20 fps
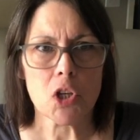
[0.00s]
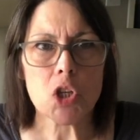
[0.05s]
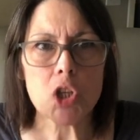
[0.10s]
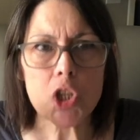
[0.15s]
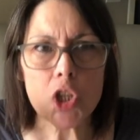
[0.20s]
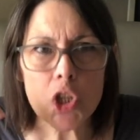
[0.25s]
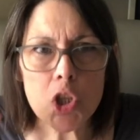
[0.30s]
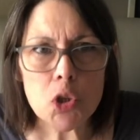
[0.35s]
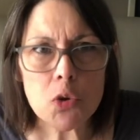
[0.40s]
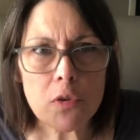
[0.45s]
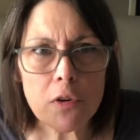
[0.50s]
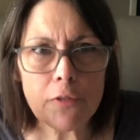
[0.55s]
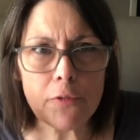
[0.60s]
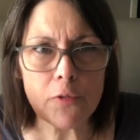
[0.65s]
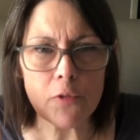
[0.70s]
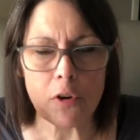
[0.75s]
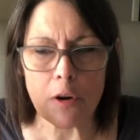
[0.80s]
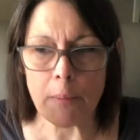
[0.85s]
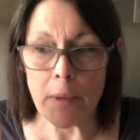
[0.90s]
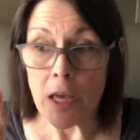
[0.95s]

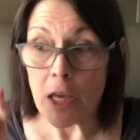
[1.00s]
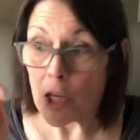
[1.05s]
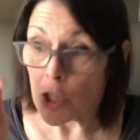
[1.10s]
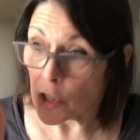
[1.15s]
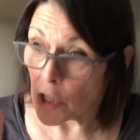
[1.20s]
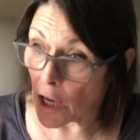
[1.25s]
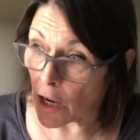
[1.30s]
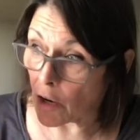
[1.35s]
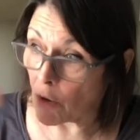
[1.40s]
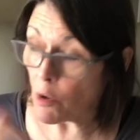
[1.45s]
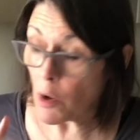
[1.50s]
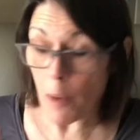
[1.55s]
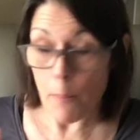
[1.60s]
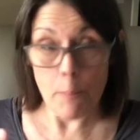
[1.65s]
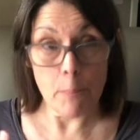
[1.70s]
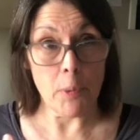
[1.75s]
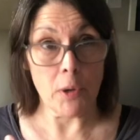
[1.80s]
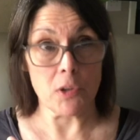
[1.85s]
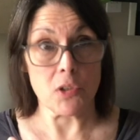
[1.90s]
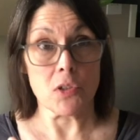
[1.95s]
Cuneiform. Now,
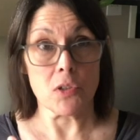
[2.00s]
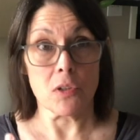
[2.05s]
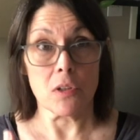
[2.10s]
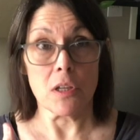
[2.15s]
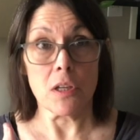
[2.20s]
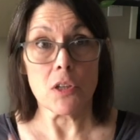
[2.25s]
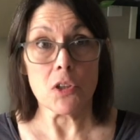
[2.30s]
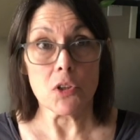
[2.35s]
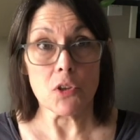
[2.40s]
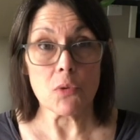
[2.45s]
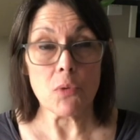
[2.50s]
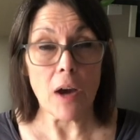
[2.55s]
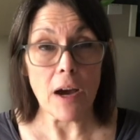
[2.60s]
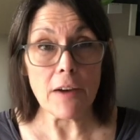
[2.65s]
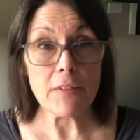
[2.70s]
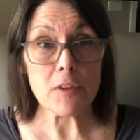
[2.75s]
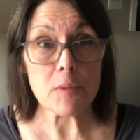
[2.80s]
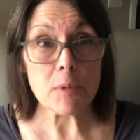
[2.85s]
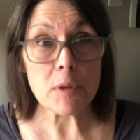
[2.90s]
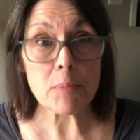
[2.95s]
personally, you
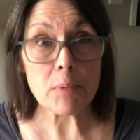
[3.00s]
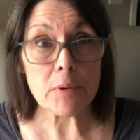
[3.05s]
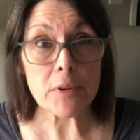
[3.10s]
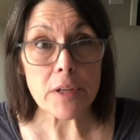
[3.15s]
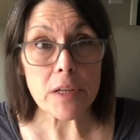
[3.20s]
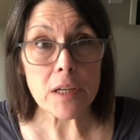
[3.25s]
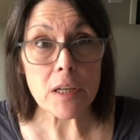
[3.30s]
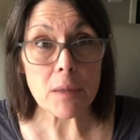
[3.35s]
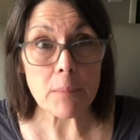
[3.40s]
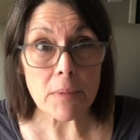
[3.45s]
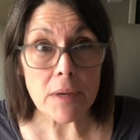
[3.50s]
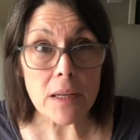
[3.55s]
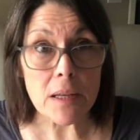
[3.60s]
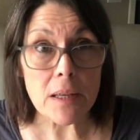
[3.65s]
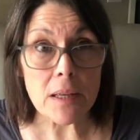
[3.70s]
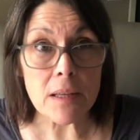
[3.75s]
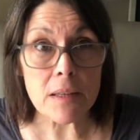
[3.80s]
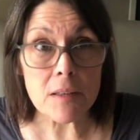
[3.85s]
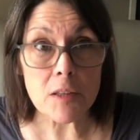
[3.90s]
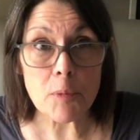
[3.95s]
have to be pretty
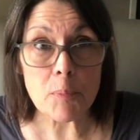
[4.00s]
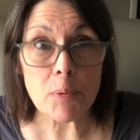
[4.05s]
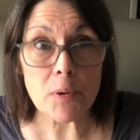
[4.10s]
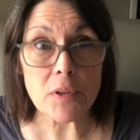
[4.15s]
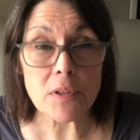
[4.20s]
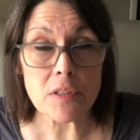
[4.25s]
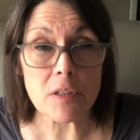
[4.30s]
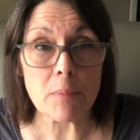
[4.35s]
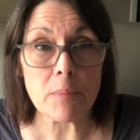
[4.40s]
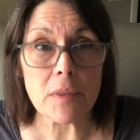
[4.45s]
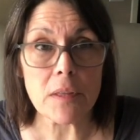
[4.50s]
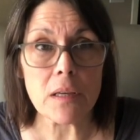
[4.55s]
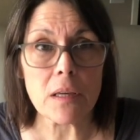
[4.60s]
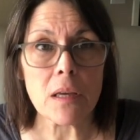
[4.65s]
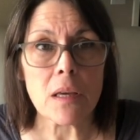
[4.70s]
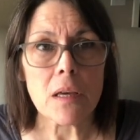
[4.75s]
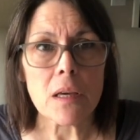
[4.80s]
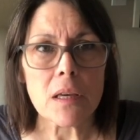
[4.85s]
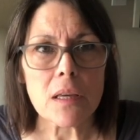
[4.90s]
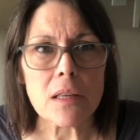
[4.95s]
committed to put something
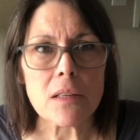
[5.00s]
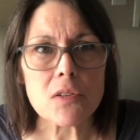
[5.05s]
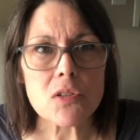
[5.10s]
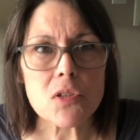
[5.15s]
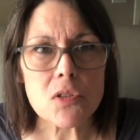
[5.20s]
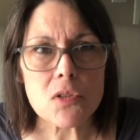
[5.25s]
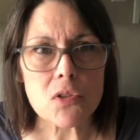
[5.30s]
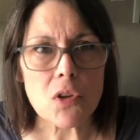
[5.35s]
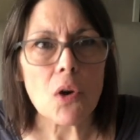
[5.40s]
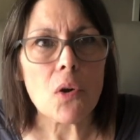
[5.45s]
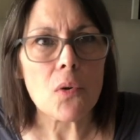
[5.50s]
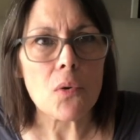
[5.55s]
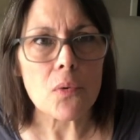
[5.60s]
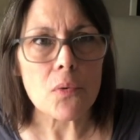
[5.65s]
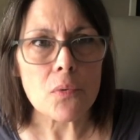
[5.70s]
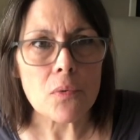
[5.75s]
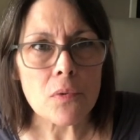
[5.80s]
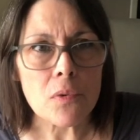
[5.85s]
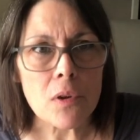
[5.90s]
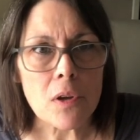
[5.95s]
in
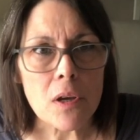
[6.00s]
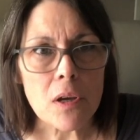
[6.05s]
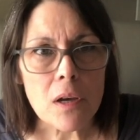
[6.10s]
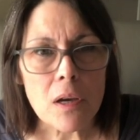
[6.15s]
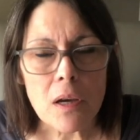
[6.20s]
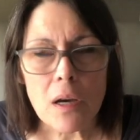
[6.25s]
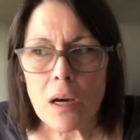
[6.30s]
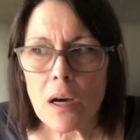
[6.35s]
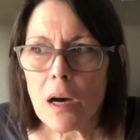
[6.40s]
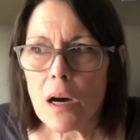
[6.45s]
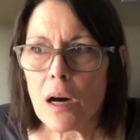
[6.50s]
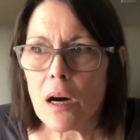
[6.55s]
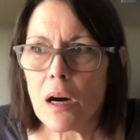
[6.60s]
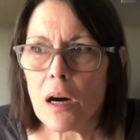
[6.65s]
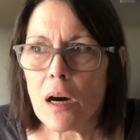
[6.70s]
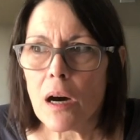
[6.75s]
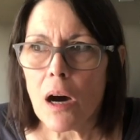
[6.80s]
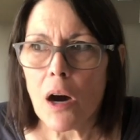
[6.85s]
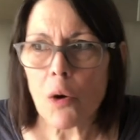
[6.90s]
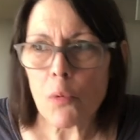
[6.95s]
stone,
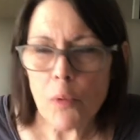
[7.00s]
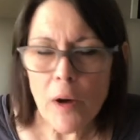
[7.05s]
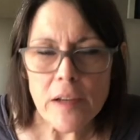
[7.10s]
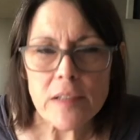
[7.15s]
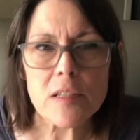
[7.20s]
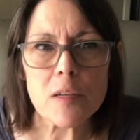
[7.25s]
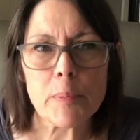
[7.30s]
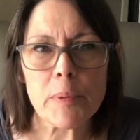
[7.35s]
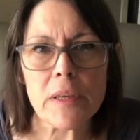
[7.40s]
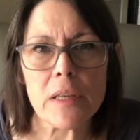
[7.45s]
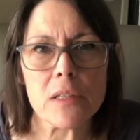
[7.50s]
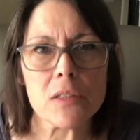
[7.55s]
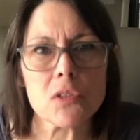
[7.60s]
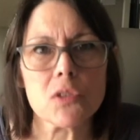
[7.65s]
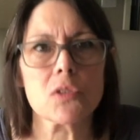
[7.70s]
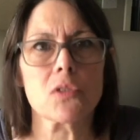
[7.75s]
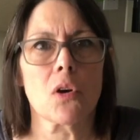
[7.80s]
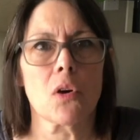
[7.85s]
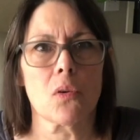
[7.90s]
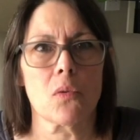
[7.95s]
uh, a recipe in
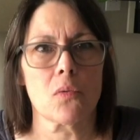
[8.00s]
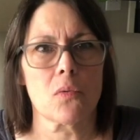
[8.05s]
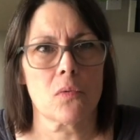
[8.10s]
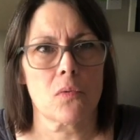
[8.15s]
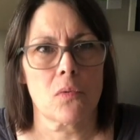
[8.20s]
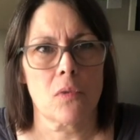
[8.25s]
stone.